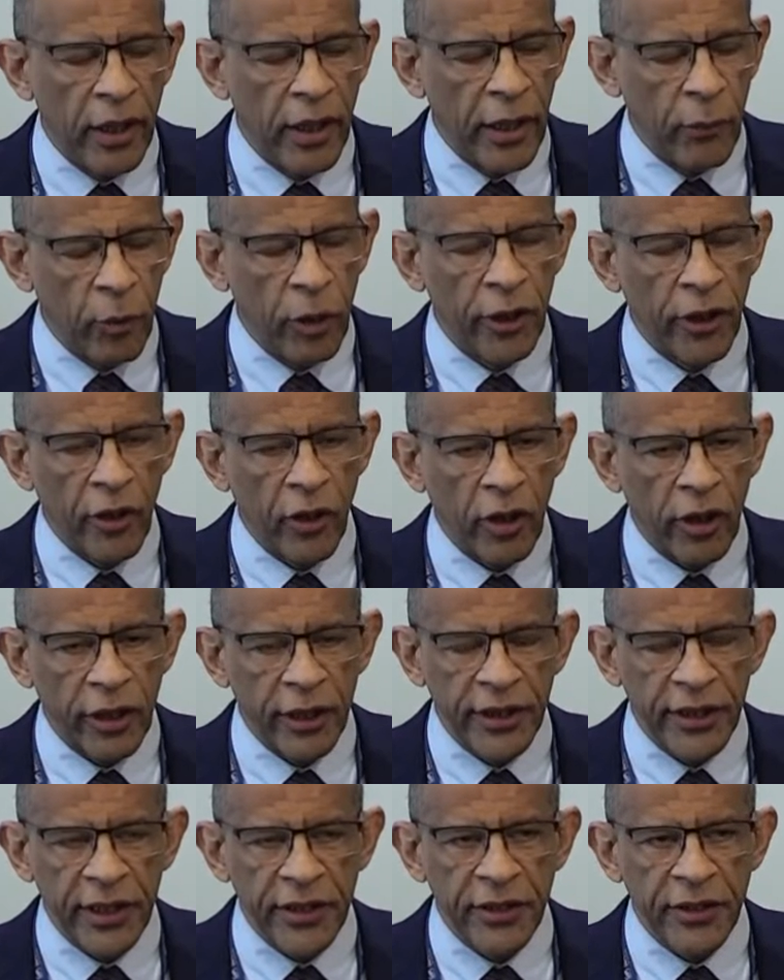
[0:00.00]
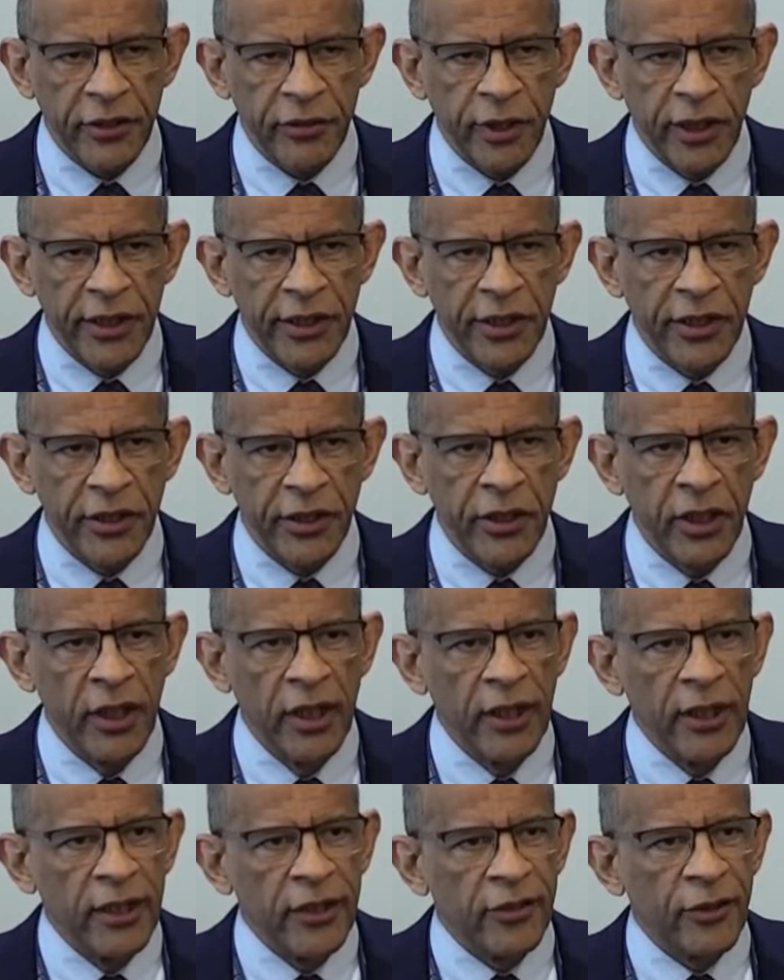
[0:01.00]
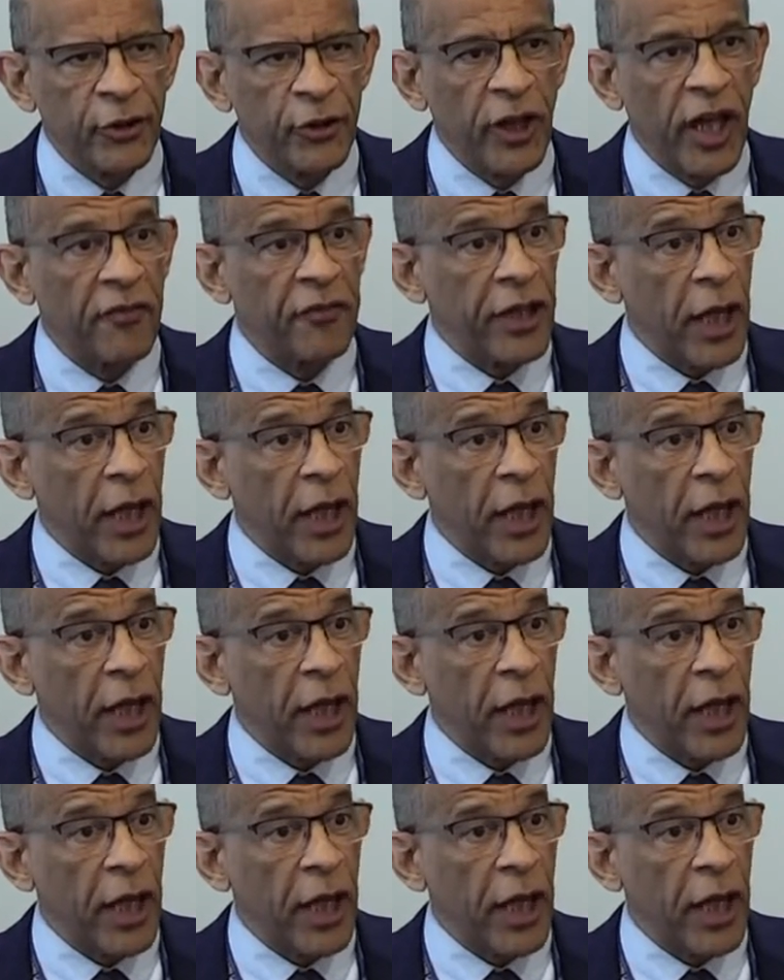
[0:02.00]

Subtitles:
where there are contested races. So you'll have